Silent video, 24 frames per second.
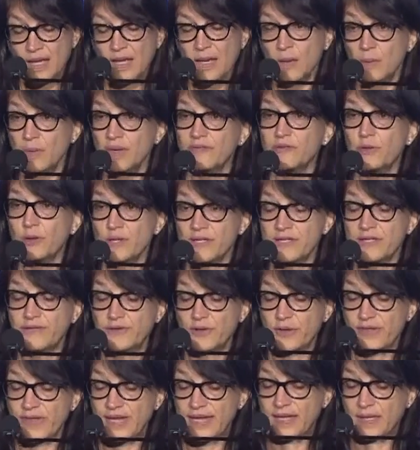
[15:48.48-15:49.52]
But of course, if
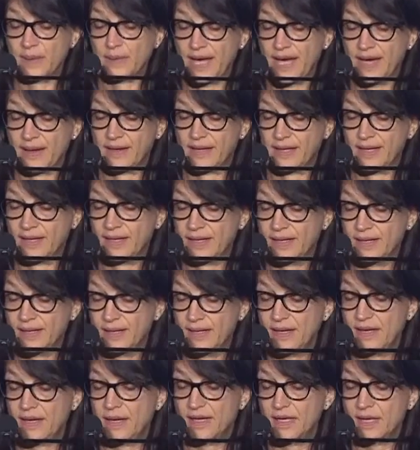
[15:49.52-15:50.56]
you think about it,
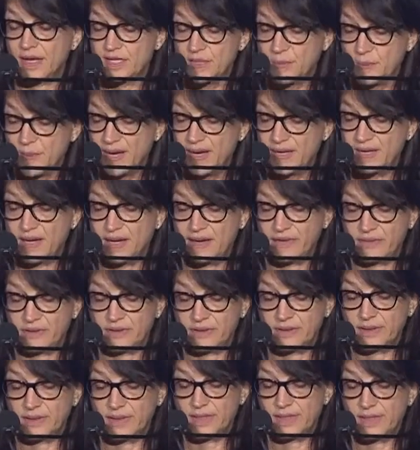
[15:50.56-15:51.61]
a spy
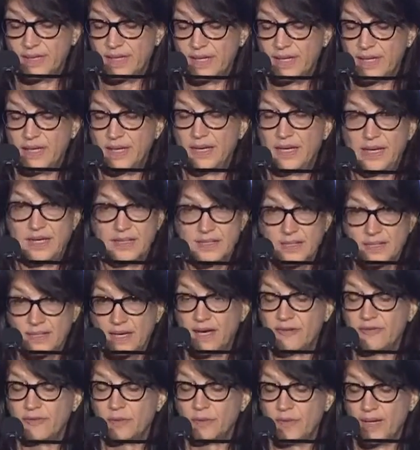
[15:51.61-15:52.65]
novel is a
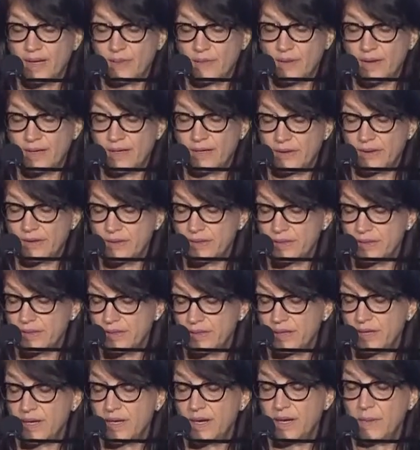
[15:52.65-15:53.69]
novel by writers
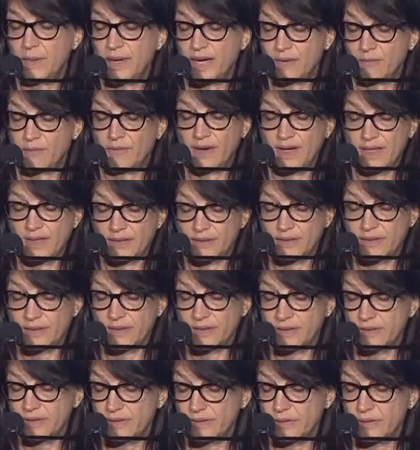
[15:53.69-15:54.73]
about writers
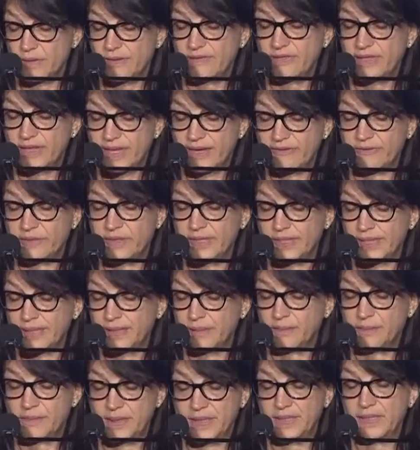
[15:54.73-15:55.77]
who have cleverly
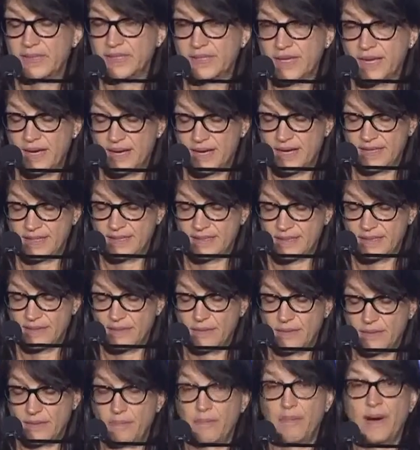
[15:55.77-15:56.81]
been disguised
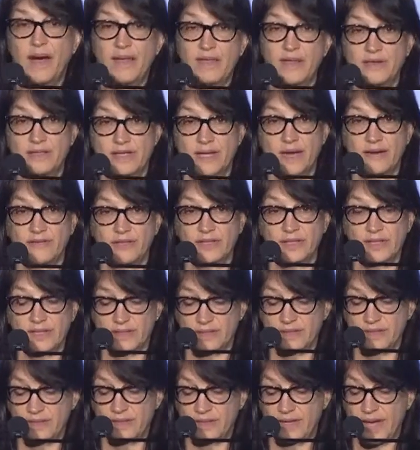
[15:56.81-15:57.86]
by those
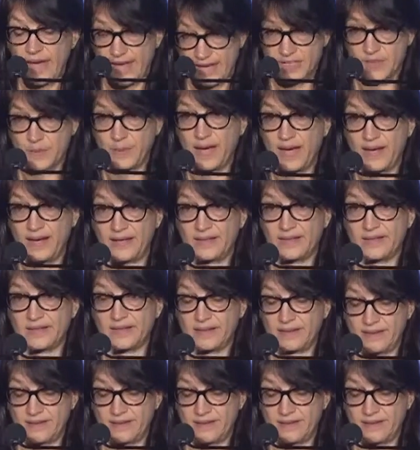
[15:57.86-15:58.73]
novelists as spies.